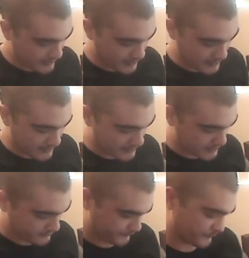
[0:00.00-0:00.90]
And
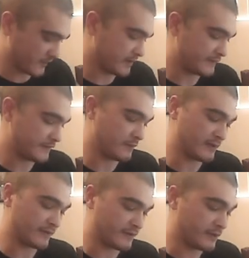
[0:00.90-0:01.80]
let's see
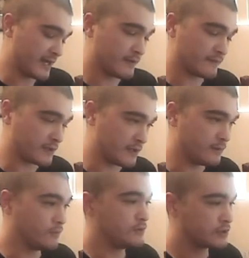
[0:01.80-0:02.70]
what else here. I have a
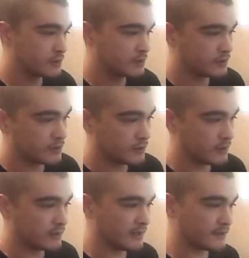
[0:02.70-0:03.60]
huge
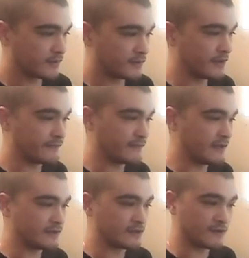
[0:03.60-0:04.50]
list of
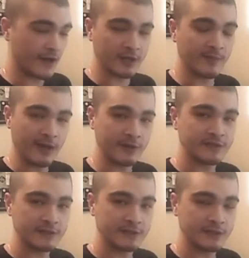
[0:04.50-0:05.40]
things to talk
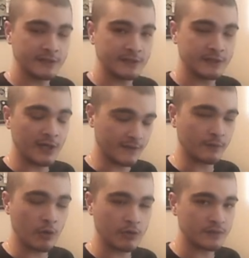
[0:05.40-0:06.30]
about on
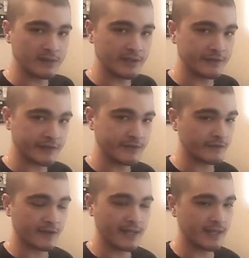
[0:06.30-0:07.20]
the road to release,
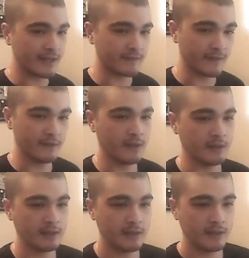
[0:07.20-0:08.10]
because I gotta tell
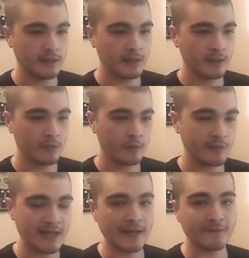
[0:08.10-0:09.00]
you,
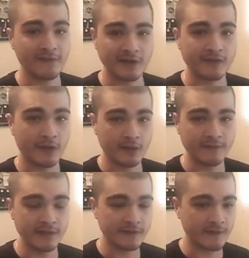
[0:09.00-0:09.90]
we gotta fix all
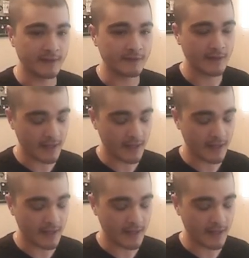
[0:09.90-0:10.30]
of these things.